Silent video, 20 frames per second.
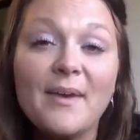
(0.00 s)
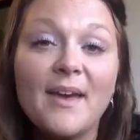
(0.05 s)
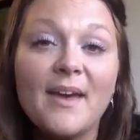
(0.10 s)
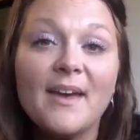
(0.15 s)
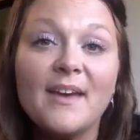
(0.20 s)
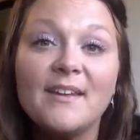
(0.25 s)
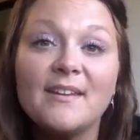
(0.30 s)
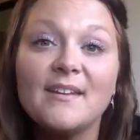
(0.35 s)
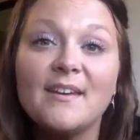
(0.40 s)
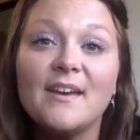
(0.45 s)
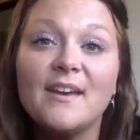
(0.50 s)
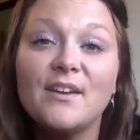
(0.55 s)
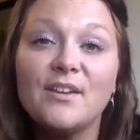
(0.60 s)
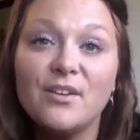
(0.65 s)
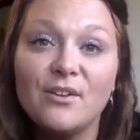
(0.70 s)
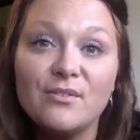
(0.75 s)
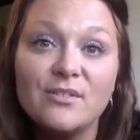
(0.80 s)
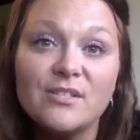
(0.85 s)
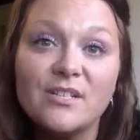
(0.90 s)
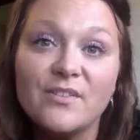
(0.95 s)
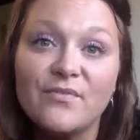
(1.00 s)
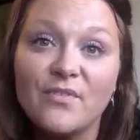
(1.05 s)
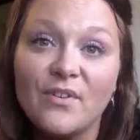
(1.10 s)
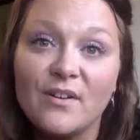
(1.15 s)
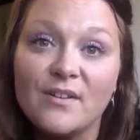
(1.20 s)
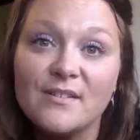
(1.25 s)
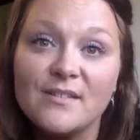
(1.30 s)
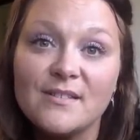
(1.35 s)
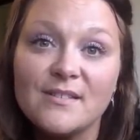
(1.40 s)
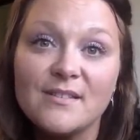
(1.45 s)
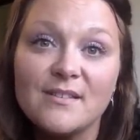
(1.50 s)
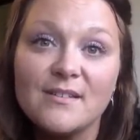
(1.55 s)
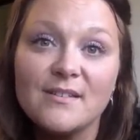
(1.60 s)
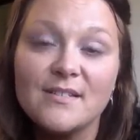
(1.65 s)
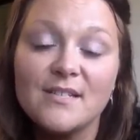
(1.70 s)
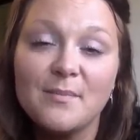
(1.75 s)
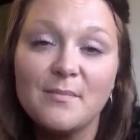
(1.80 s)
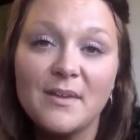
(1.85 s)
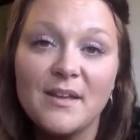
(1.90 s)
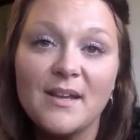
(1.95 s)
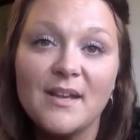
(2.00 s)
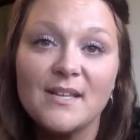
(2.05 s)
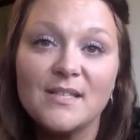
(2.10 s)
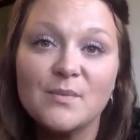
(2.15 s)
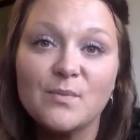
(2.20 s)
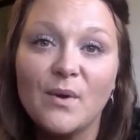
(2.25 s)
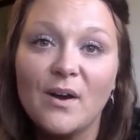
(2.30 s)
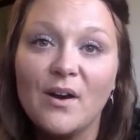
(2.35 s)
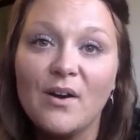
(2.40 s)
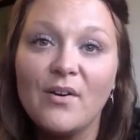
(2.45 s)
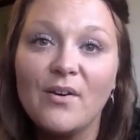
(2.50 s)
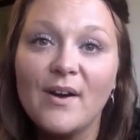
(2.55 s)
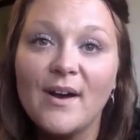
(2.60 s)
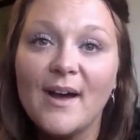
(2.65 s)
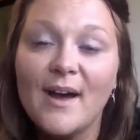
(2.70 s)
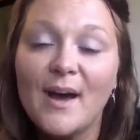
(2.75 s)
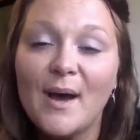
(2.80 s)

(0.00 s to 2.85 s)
made a huge difference to me as well.